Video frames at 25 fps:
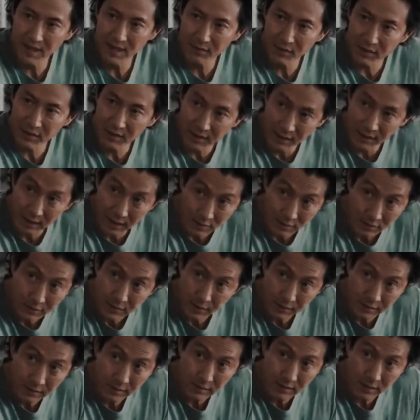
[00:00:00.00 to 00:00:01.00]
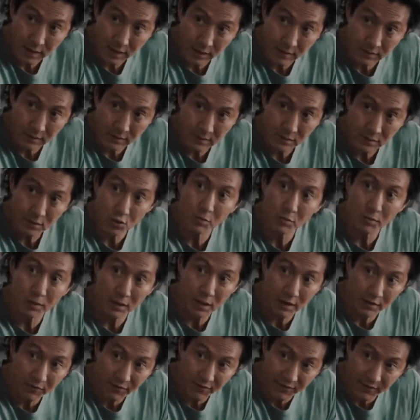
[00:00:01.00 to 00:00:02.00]
everything else on this case? You've
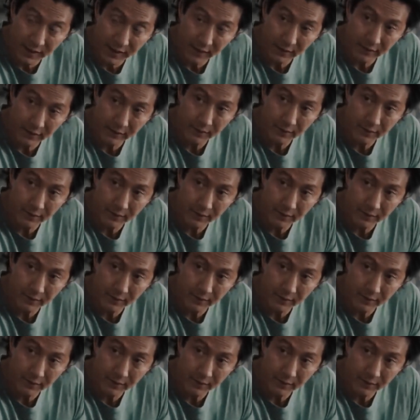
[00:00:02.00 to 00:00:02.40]
been unfair?